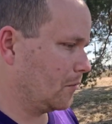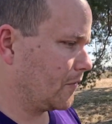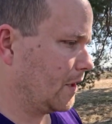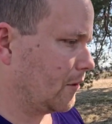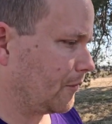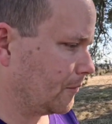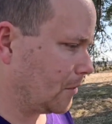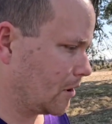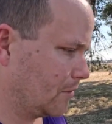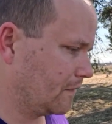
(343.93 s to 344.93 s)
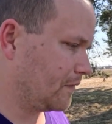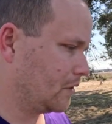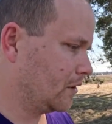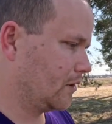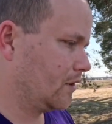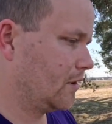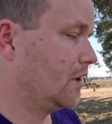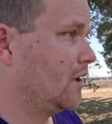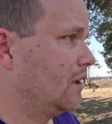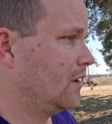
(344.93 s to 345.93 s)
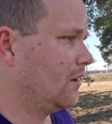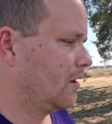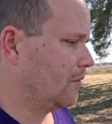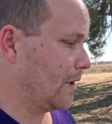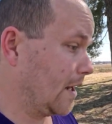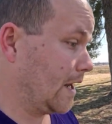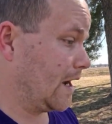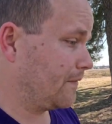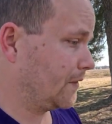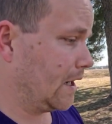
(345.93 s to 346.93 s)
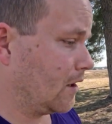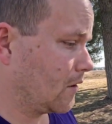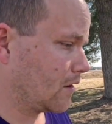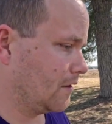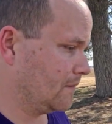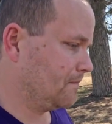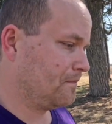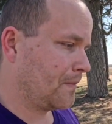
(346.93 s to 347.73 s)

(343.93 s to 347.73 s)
with the health department for about a half an hour, and